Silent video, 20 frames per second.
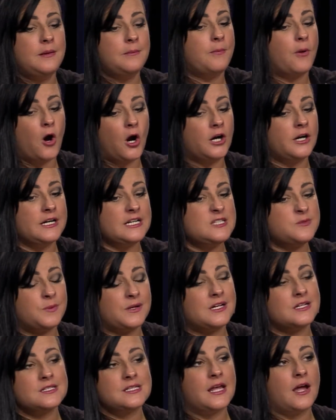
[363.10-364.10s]
part, it's
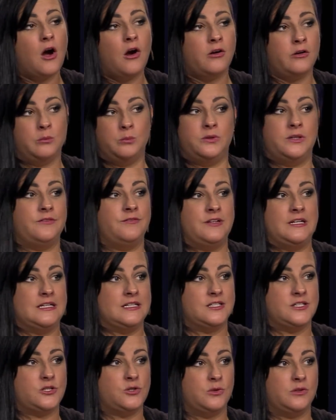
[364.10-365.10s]
because they are
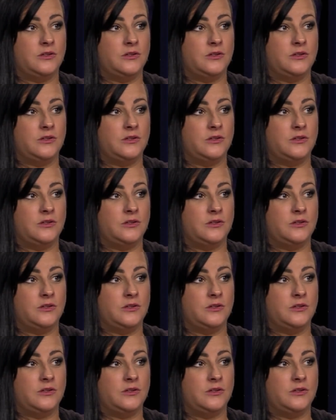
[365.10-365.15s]
oblivious to a